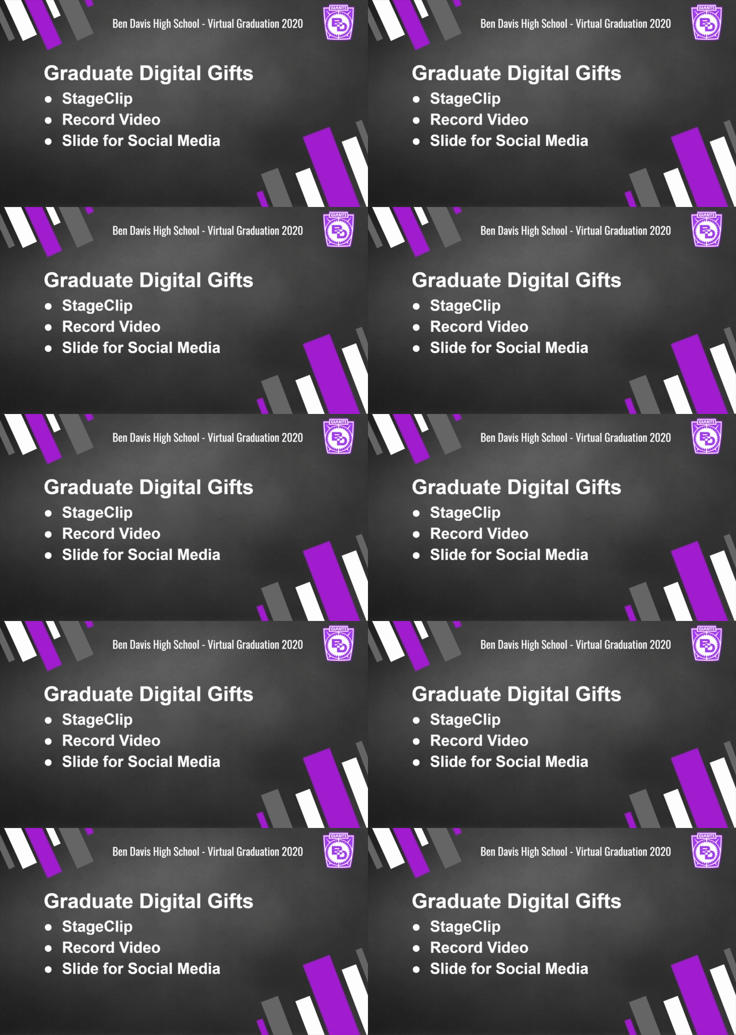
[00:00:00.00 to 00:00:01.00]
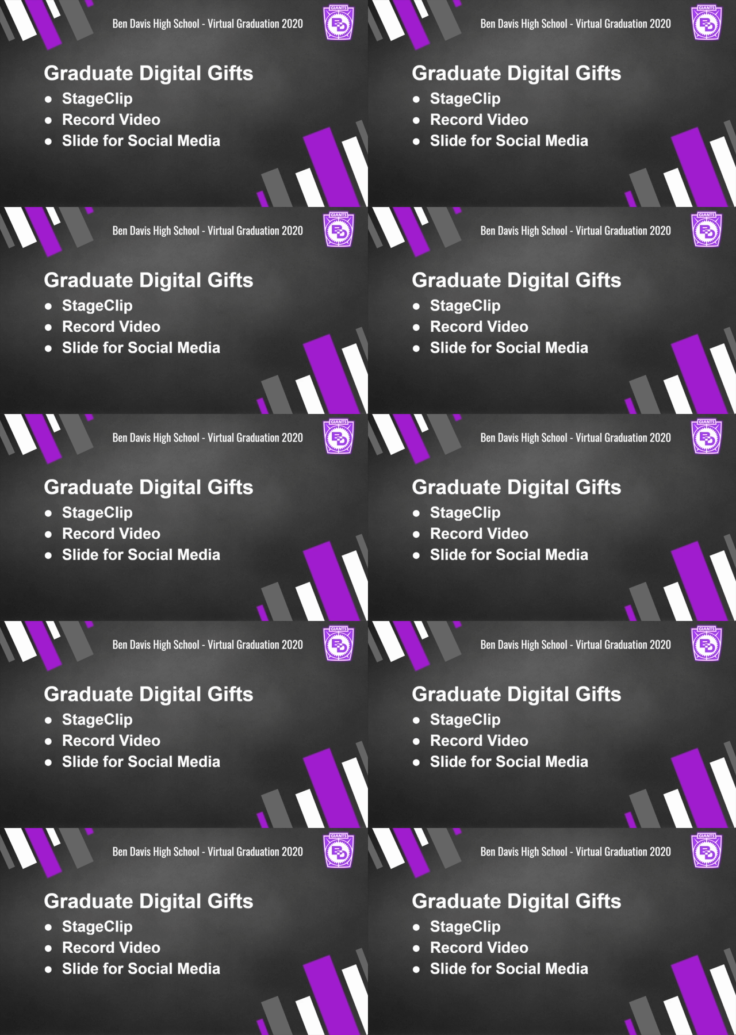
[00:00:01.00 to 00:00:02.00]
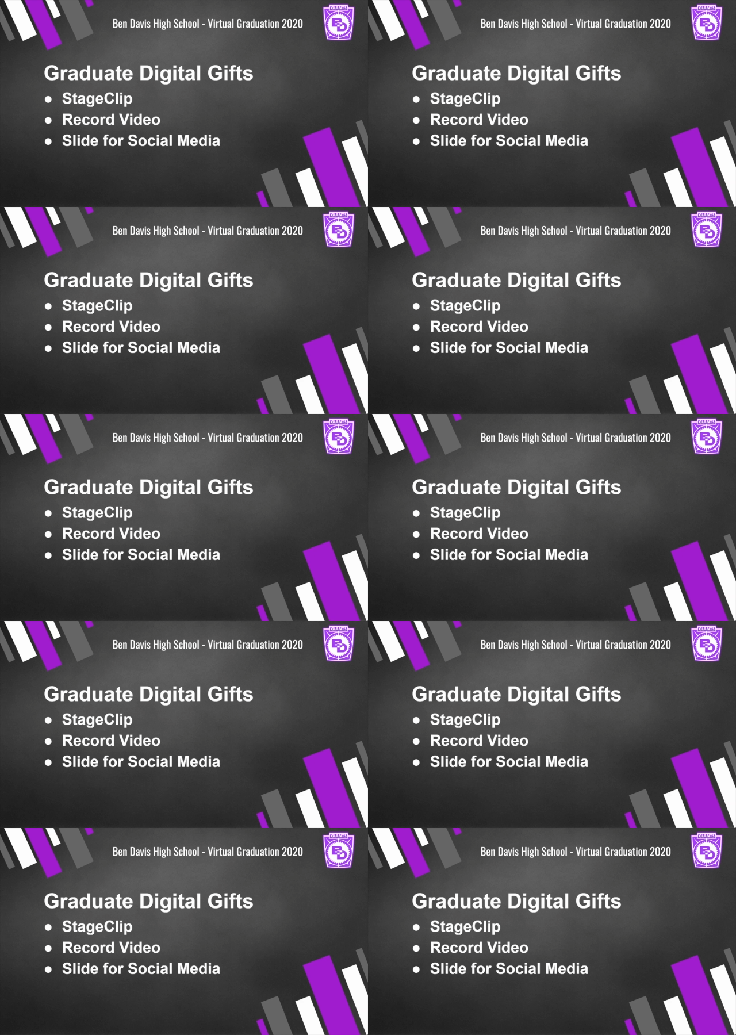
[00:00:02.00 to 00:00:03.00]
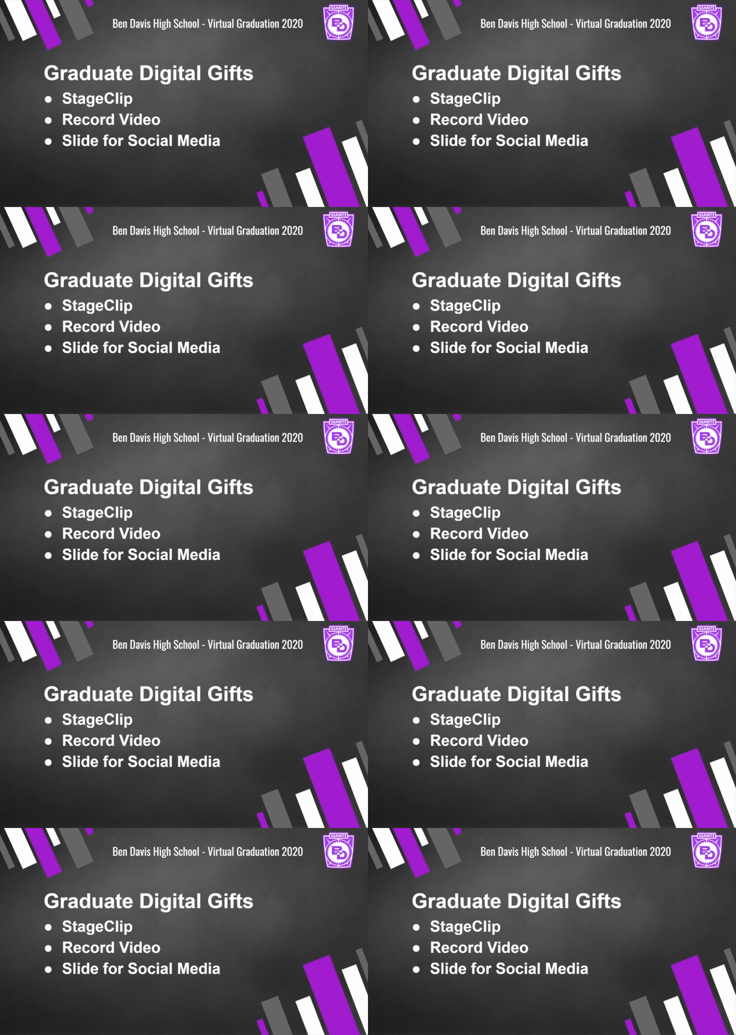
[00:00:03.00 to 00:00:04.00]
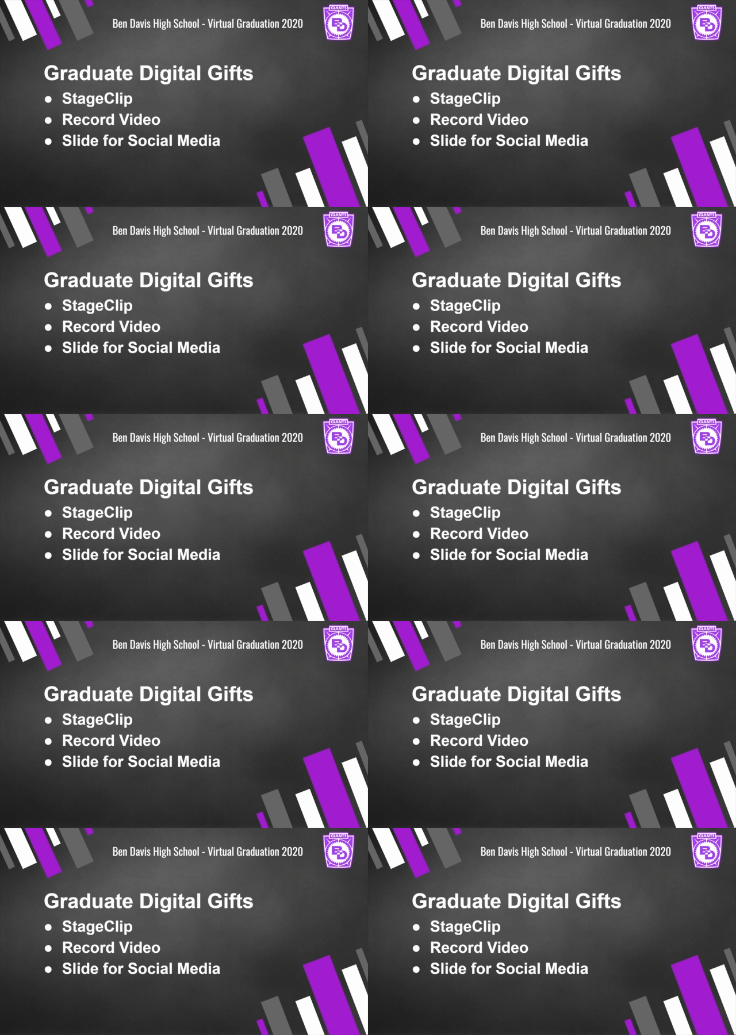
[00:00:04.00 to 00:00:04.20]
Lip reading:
[unreadable: no face in view]